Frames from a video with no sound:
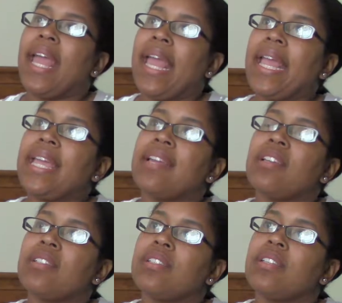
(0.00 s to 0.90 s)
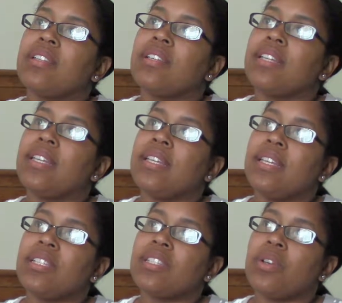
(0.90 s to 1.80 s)
and
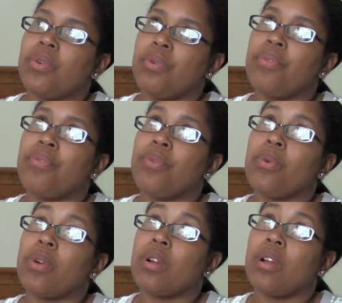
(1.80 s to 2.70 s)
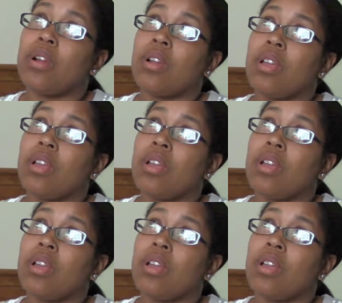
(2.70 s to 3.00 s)
it sold for